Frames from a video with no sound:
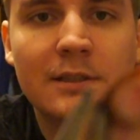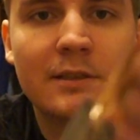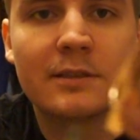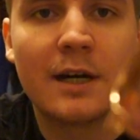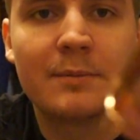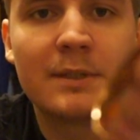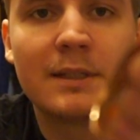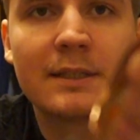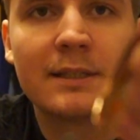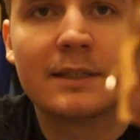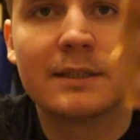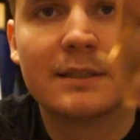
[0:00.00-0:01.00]
stopped that
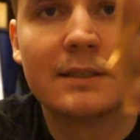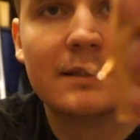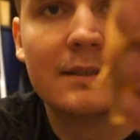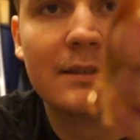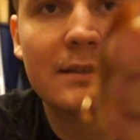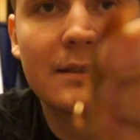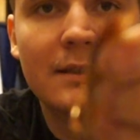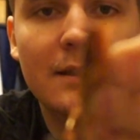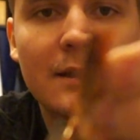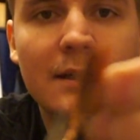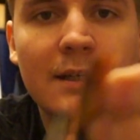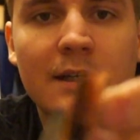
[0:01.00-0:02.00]
cut,
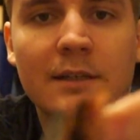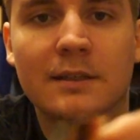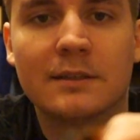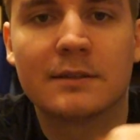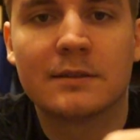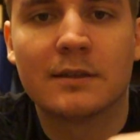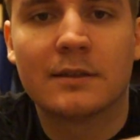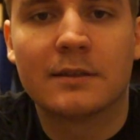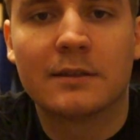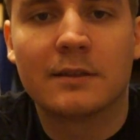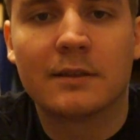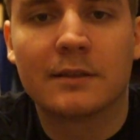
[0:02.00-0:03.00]
and then started
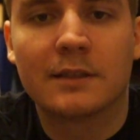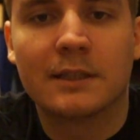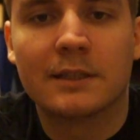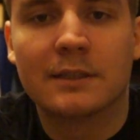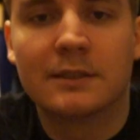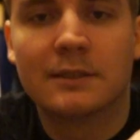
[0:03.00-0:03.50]
another cut.